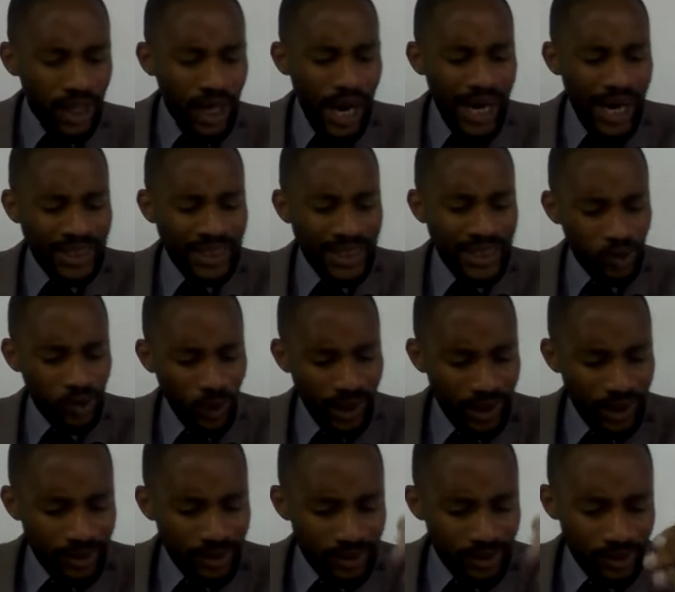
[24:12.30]
I just want
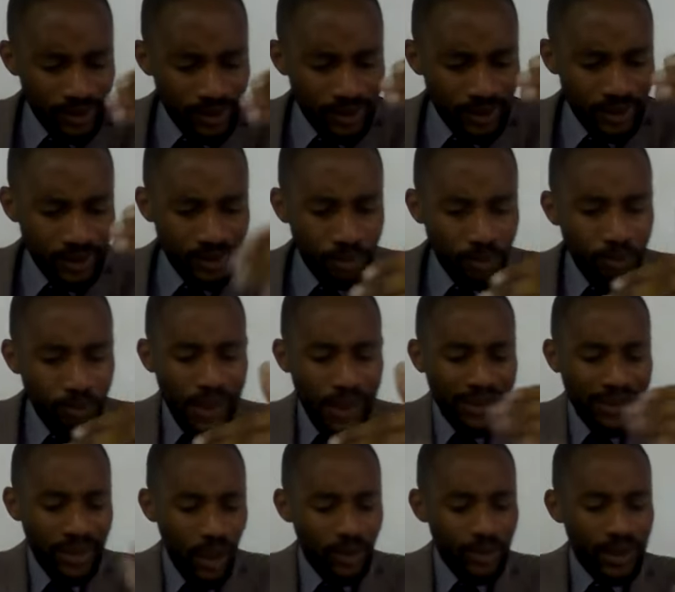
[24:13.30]
to
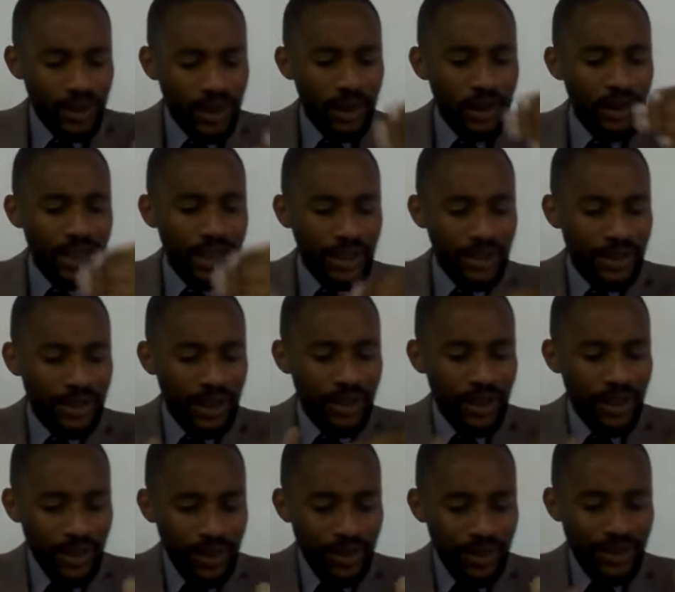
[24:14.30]
break down the, the, the,
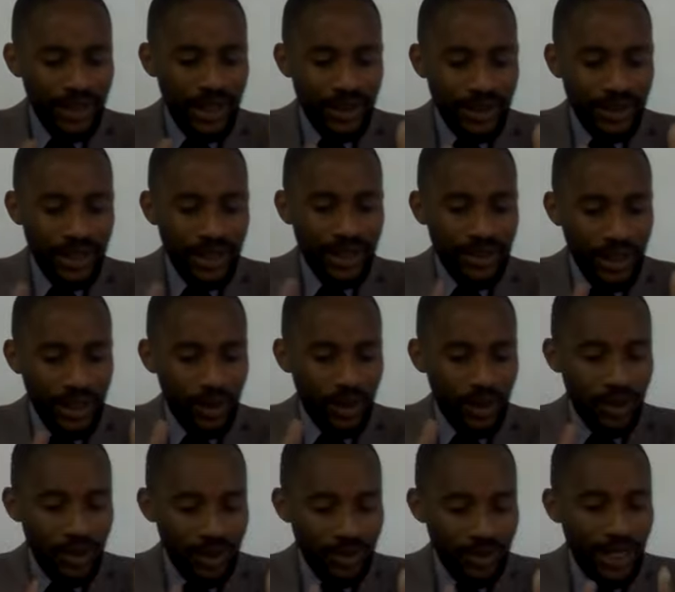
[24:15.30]
the, the, the,
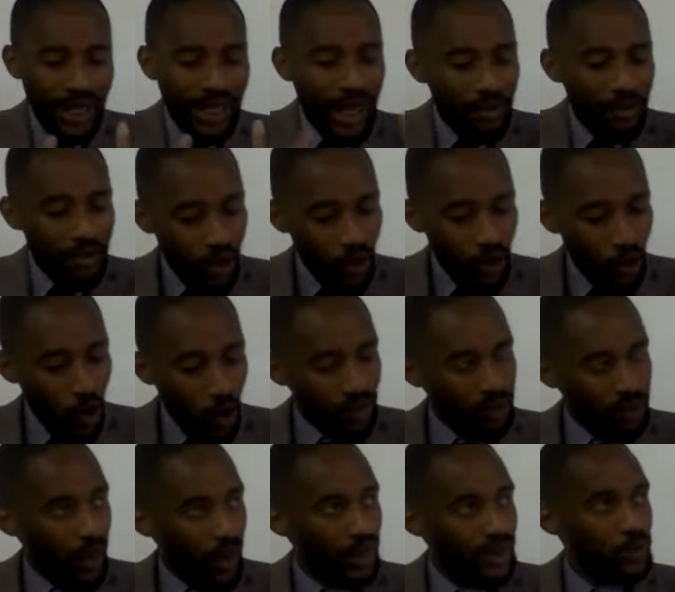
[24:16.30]
the loving
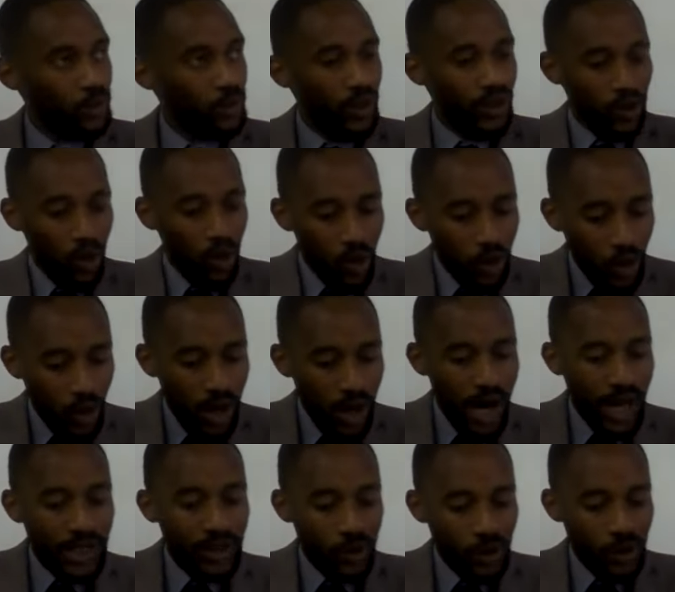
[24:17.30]
God part with all your
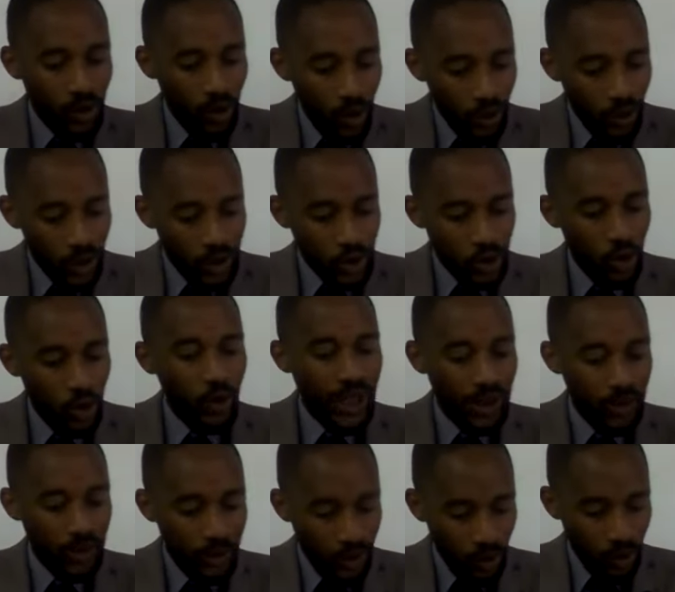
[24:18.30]
heart, with all your soul,
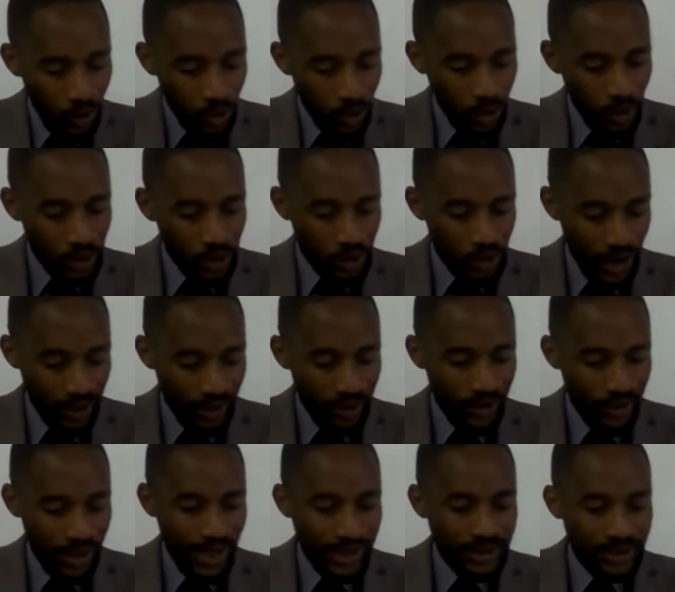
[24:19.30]
and with all your strength,
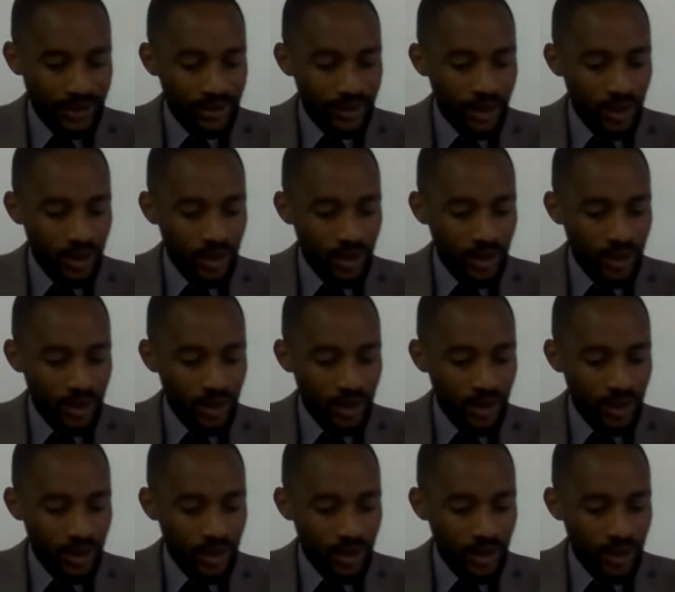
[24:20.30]
right?